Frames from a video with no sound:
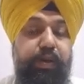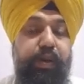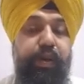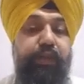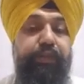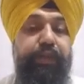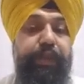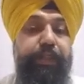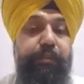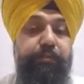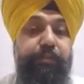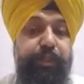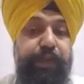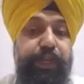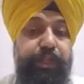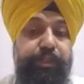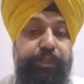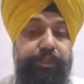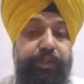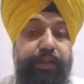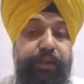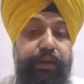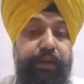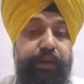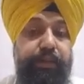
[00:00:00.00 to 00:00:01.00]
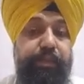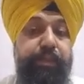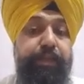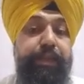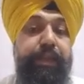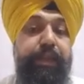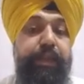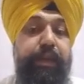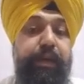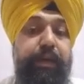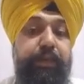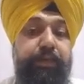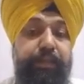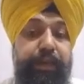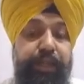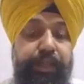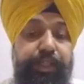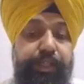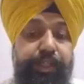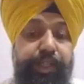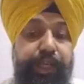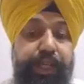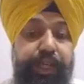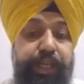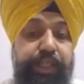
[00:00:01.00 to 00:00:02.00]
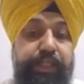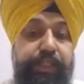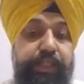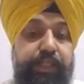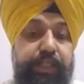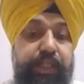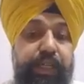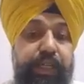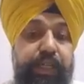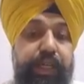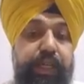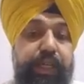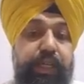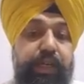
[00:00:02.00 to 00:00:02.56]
of expression, patience,